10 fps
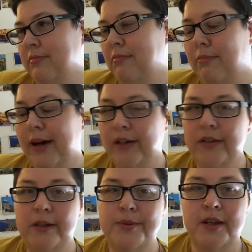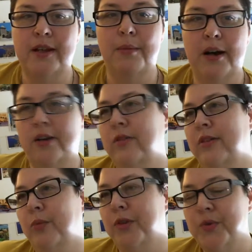mildly upset
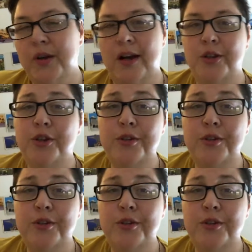about what's going on in the